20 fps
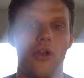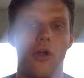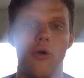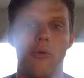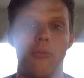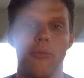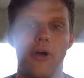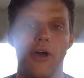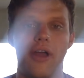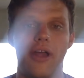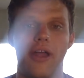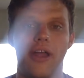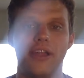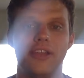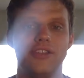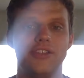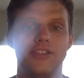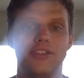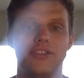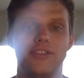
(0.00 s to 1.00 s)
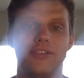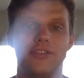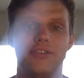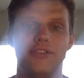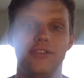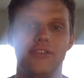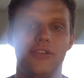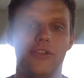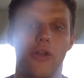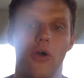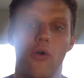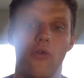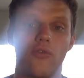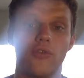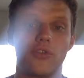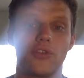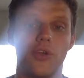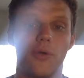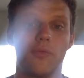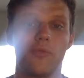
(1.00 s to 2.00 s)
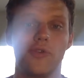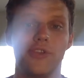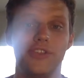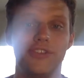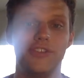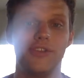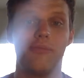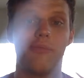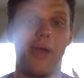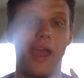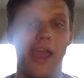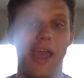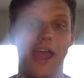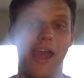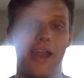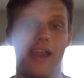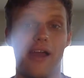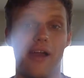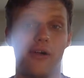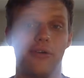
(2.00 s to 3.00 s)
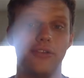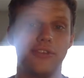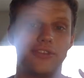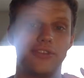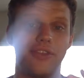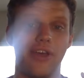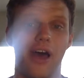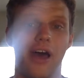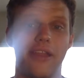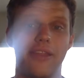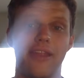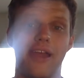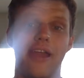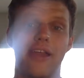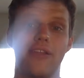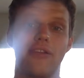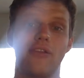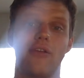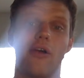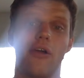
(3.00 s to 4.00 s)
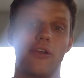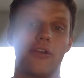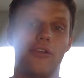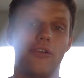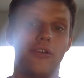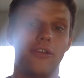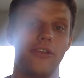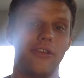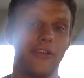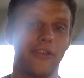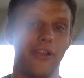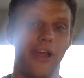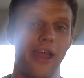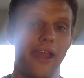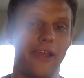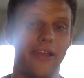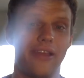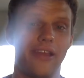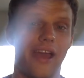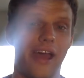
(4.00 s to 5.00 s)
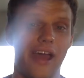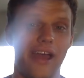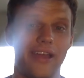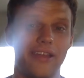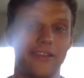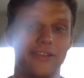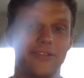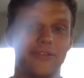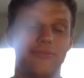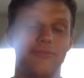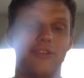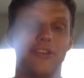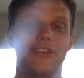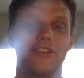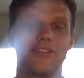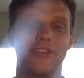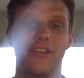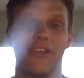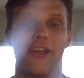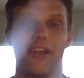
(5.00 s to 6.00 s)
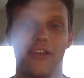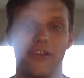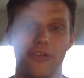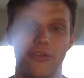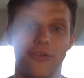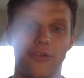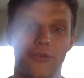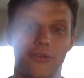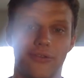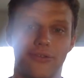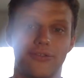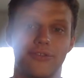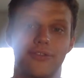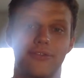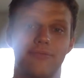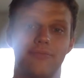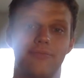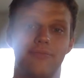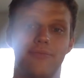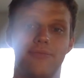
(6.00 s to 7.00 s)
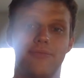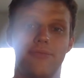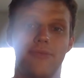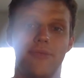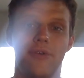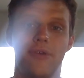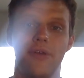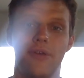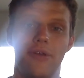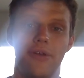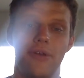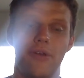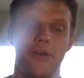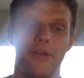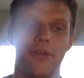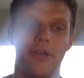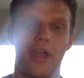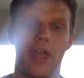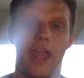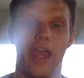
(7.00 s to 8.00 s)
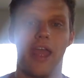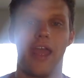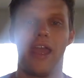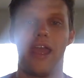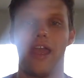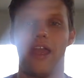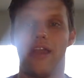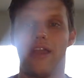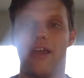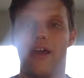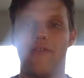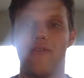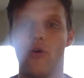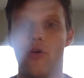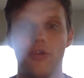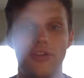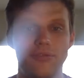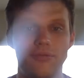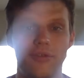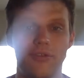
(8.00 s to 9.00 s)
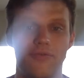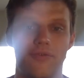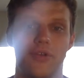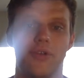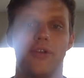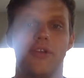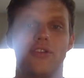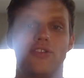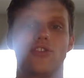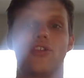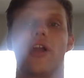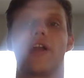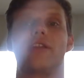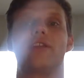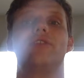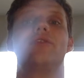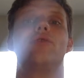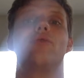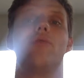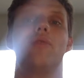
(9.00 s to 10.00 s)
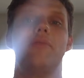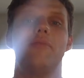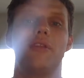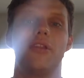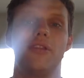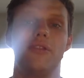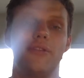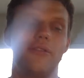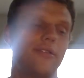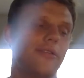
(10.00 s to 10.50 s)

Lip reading: But I just, for some reason in my head, I always thought that, I couldn't like guys because I liked girls. And I've always been very attracted to women.